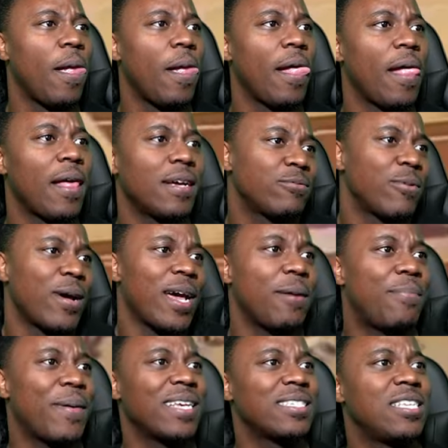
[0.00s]
That's why I ain't
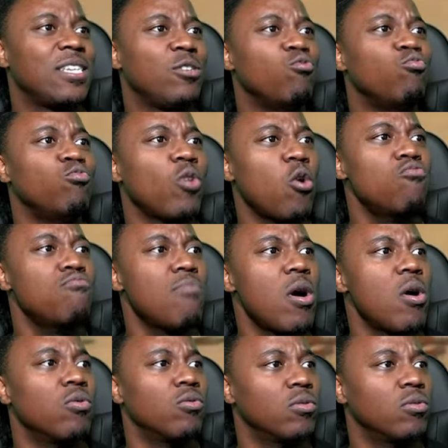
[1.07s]
passing to you no more.